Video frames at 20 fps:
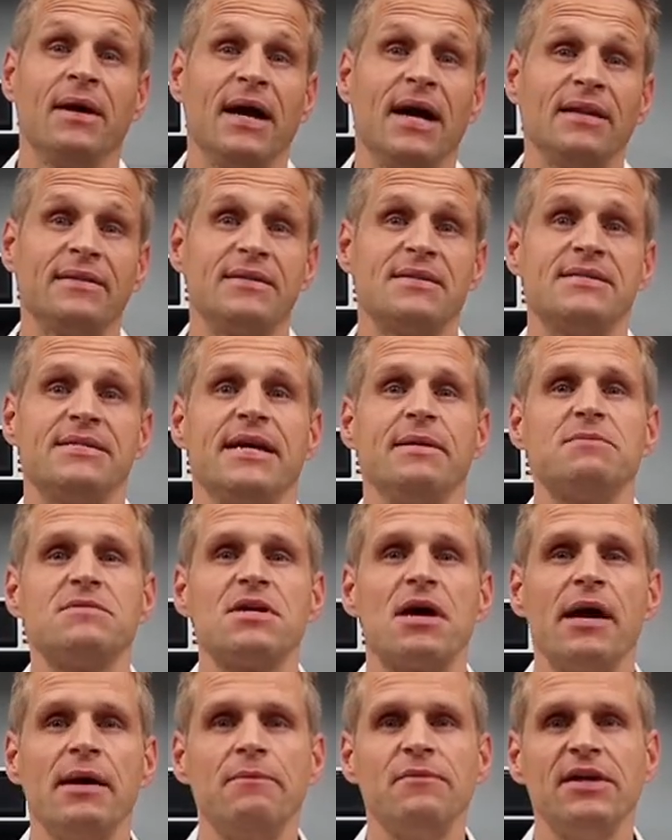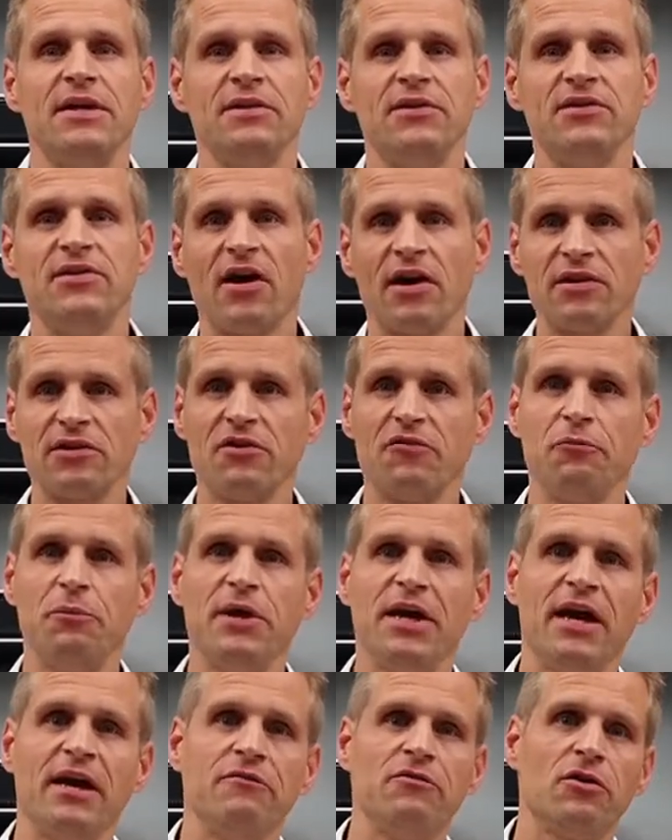At the same time, the inductive
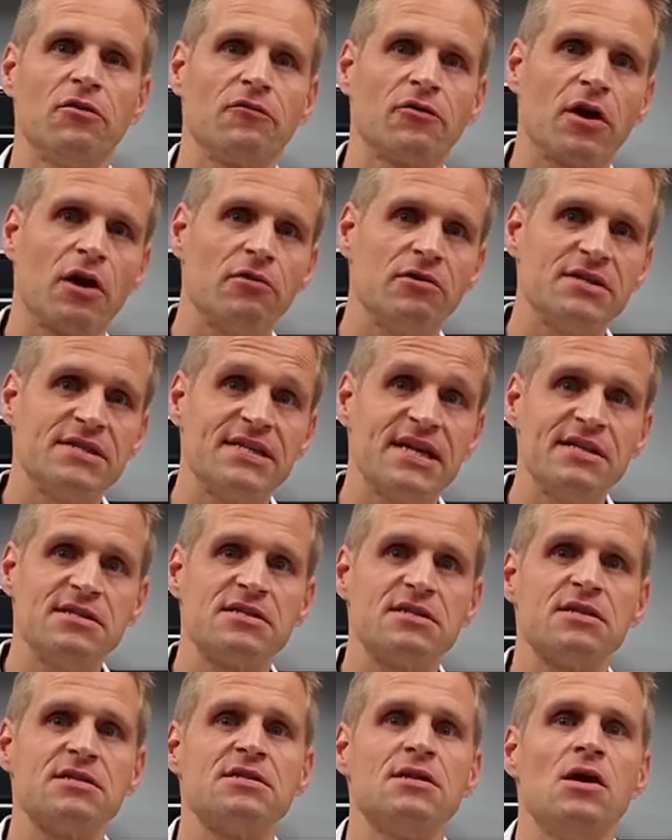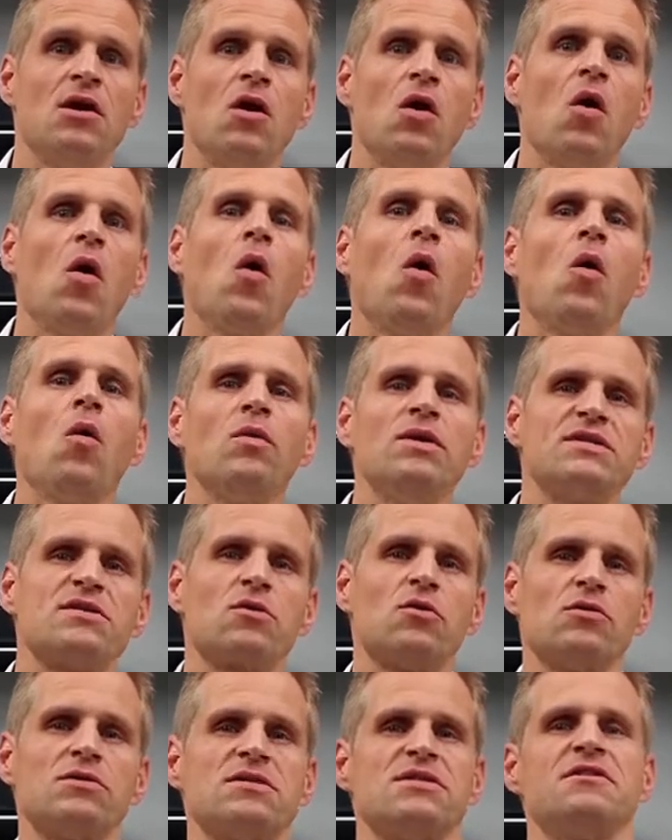behavior of current sensors always
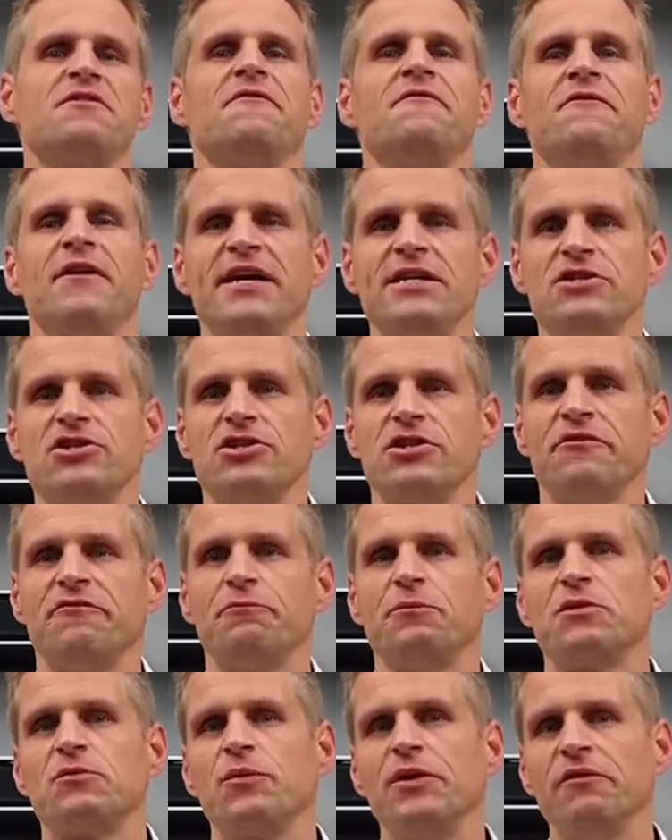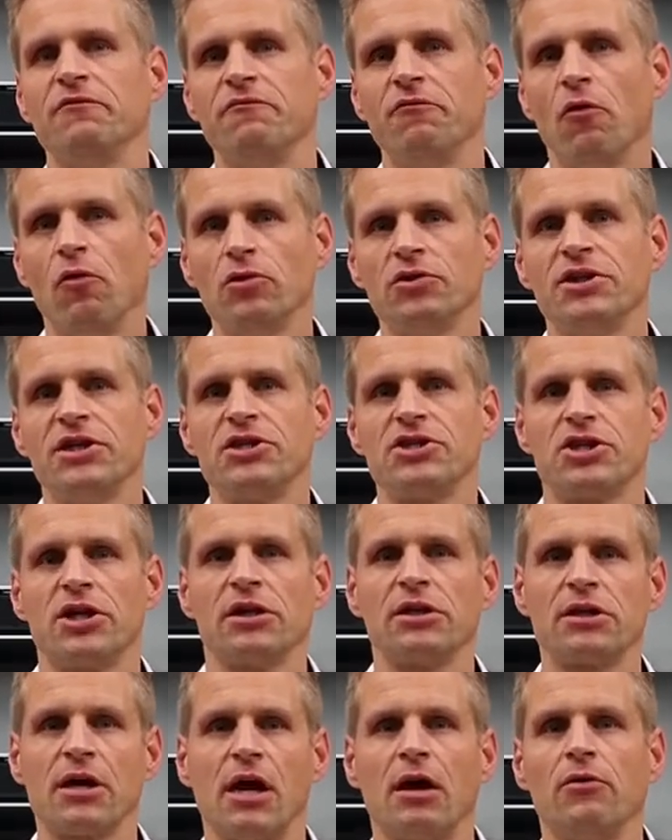causes a phase shift between voltage
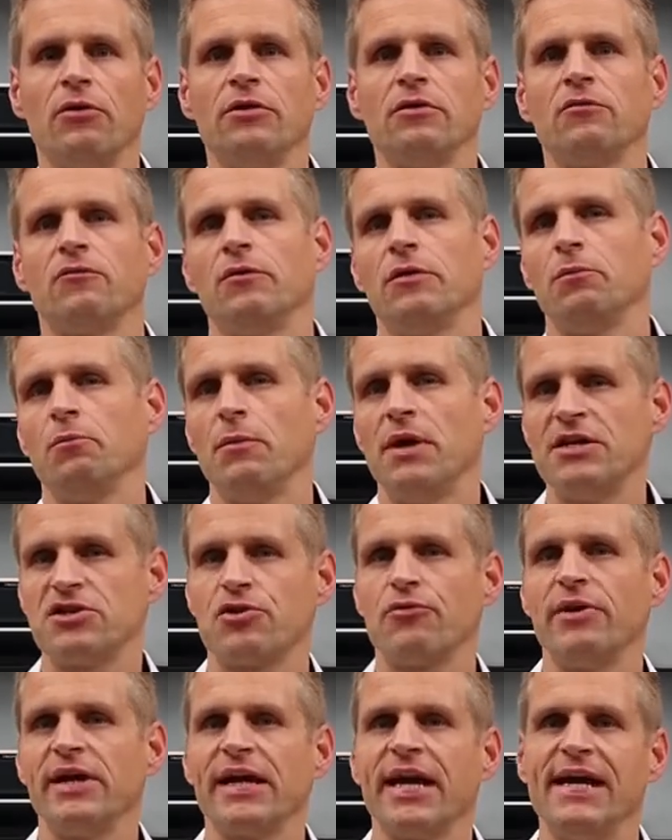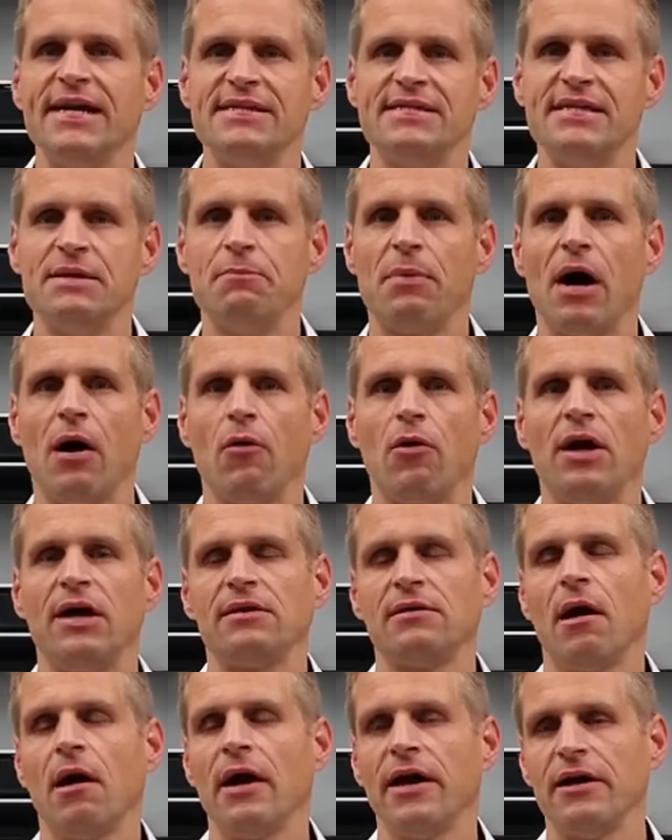and current when measuring AC power
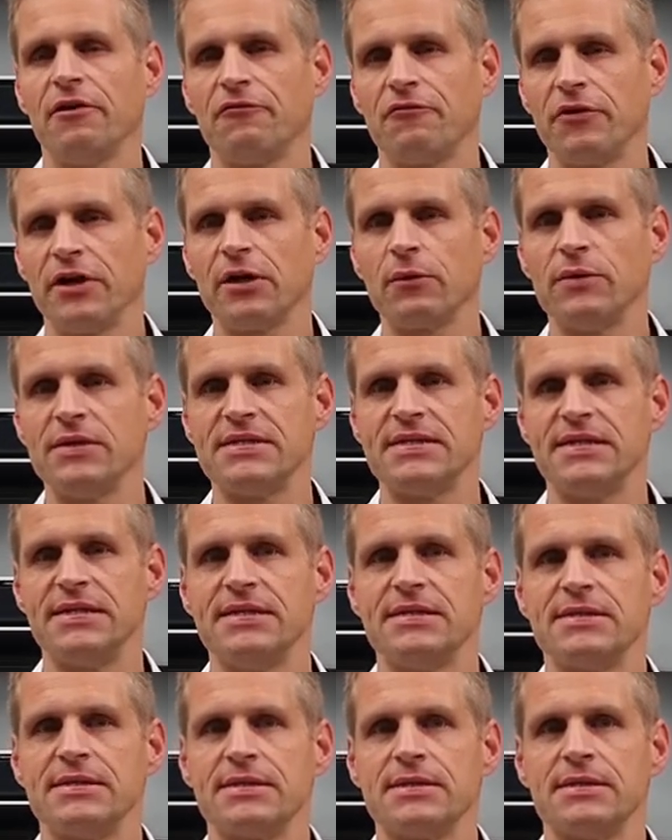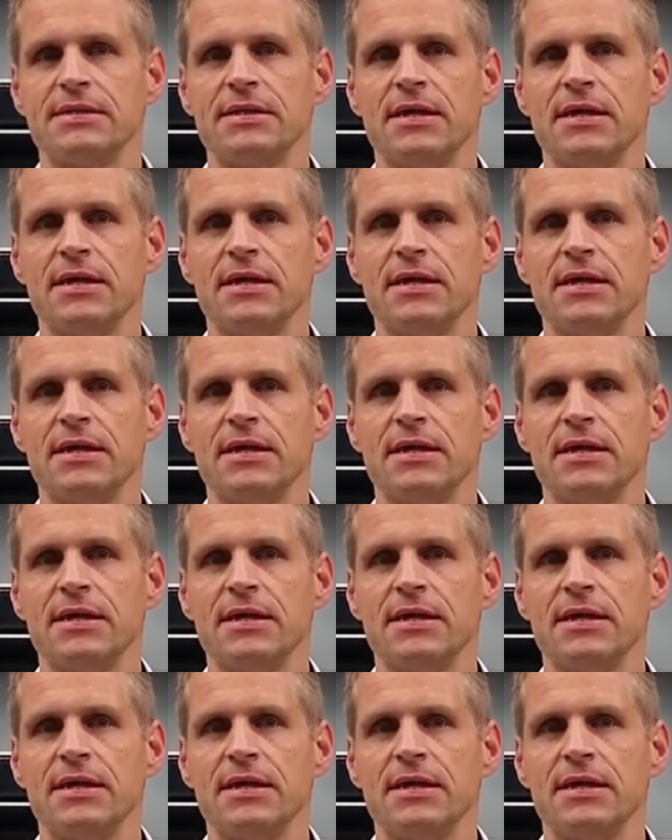at higher frequencies.